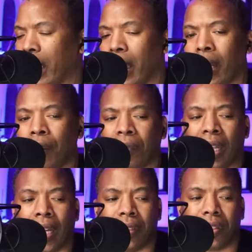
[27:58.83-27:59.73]
And I'm
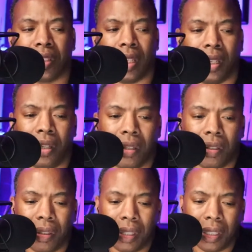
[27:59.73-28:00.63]
glad to see
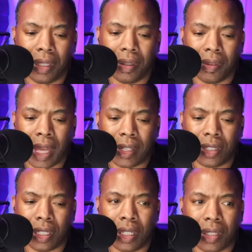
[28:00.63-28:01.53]

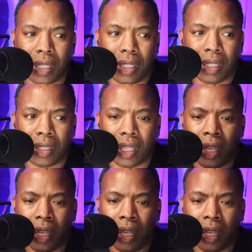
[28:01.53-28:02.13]
that she is